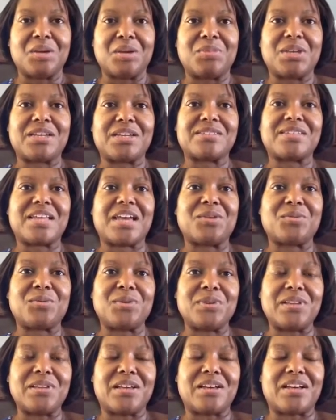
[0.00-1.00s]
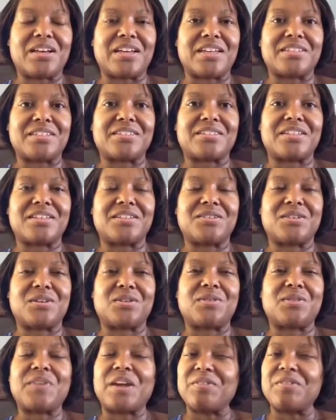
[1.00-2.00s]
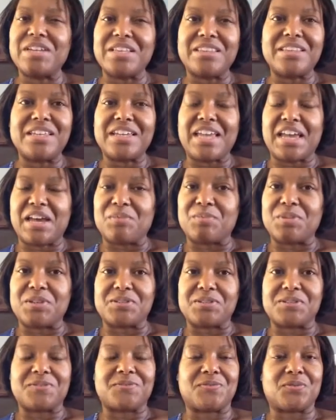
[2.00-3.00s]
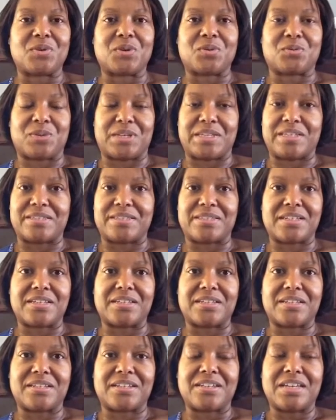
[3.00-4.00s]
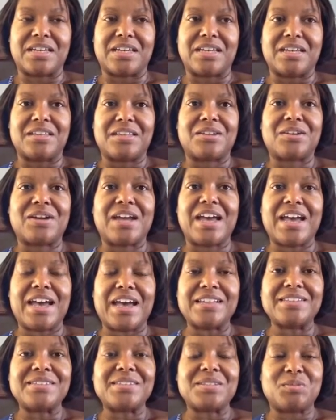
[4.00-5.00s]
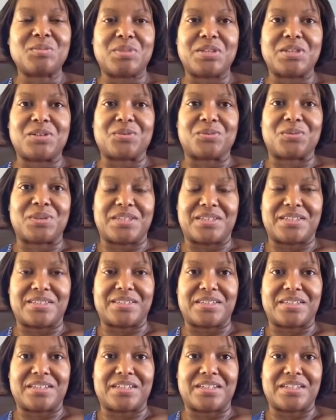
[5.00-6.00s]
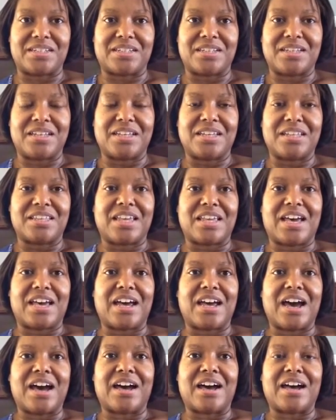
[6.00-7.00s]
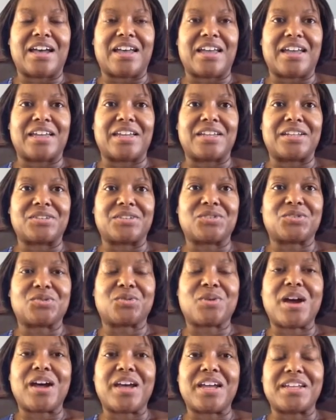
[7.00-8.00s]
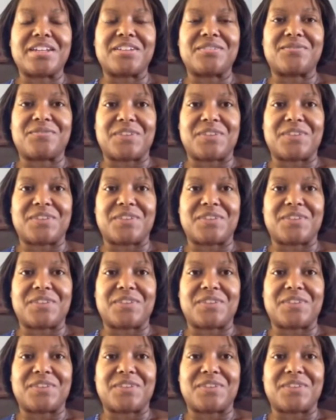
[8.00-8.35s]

Because I realized, if everything happens for a reason, there has to be a reason that I tried and